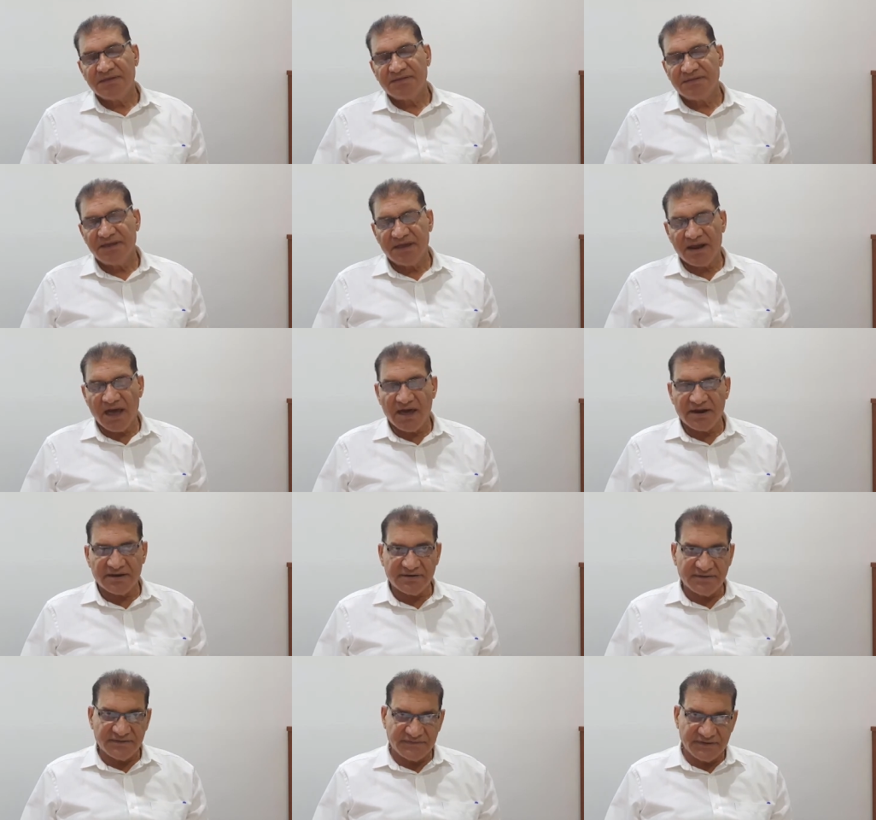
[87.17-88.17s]
there are
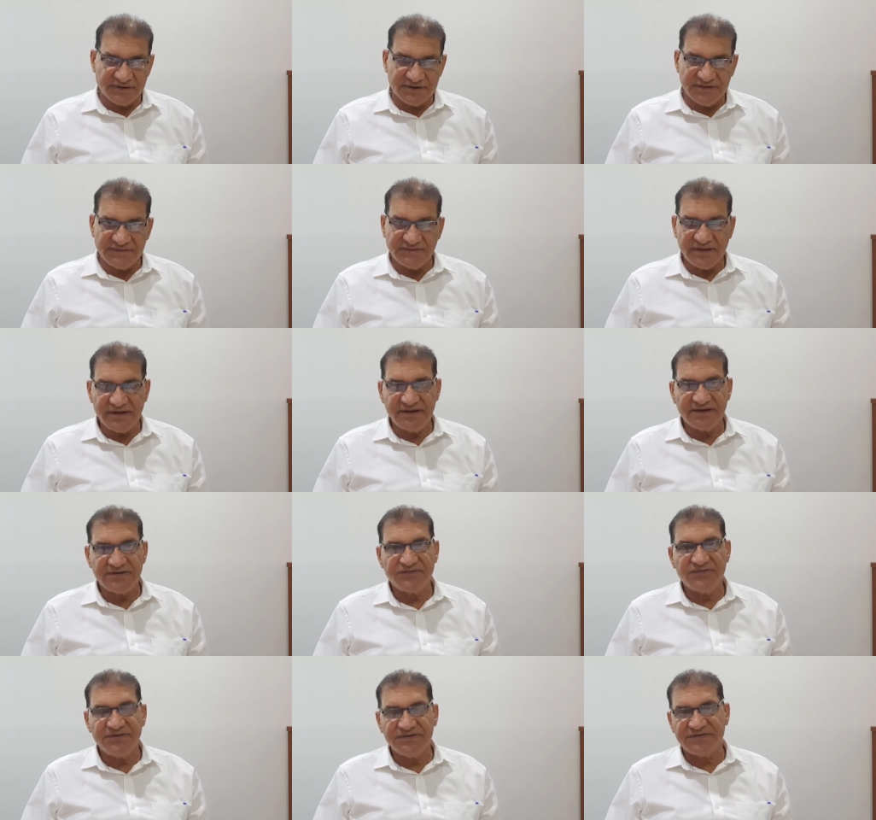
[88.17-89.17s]
certain salient
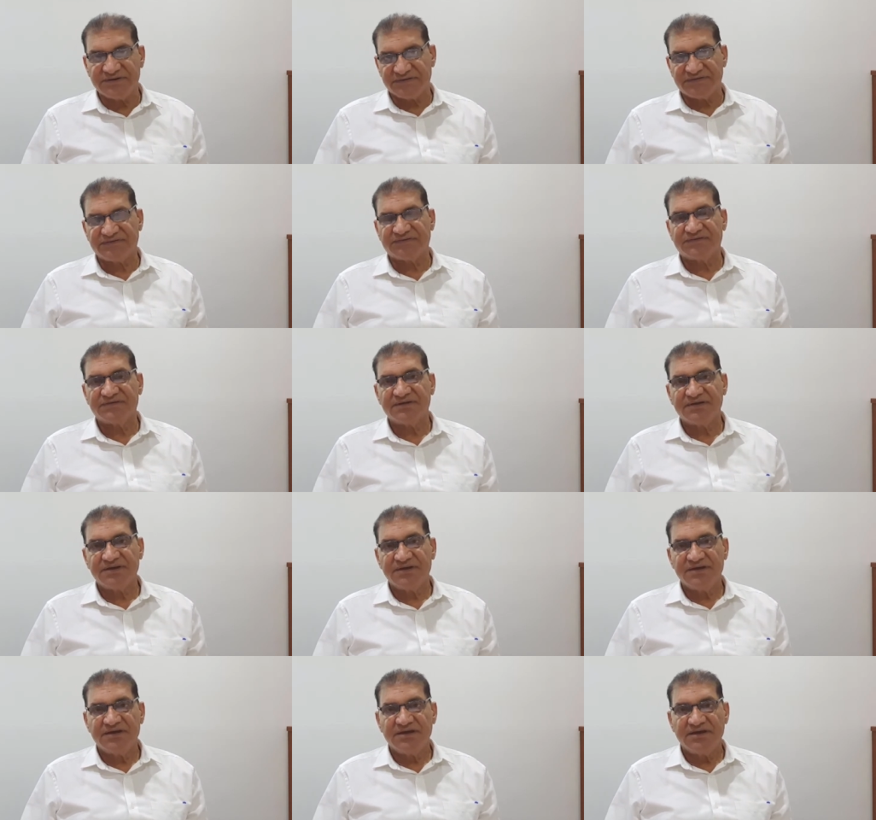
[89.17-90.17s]
features
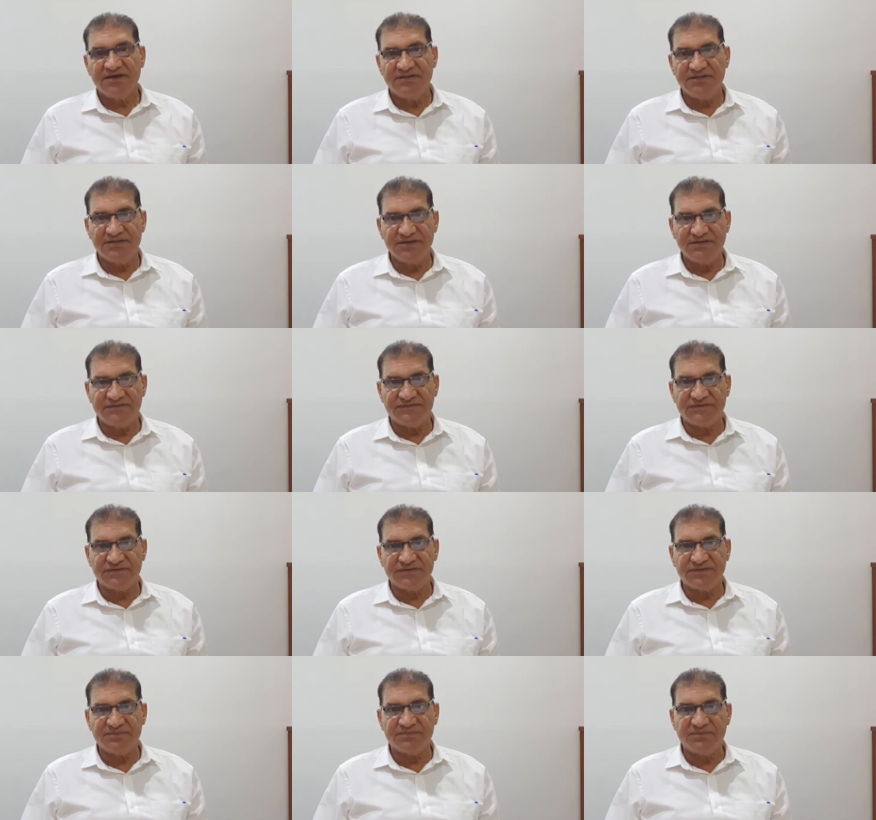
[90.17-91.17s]
in these
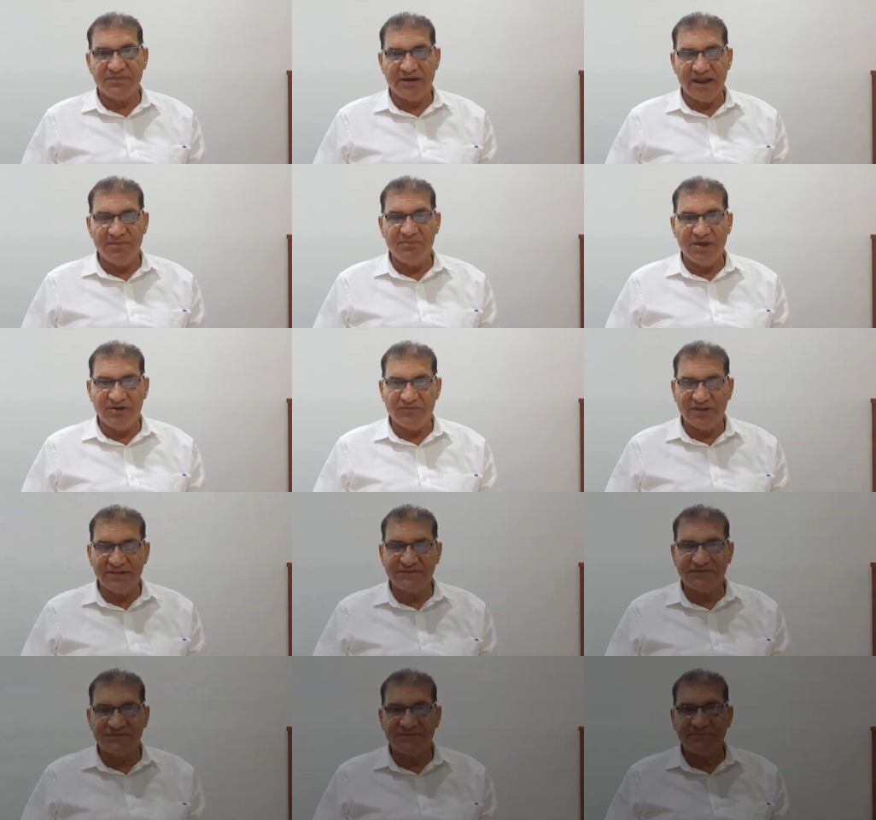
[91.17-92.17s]
lab manuals.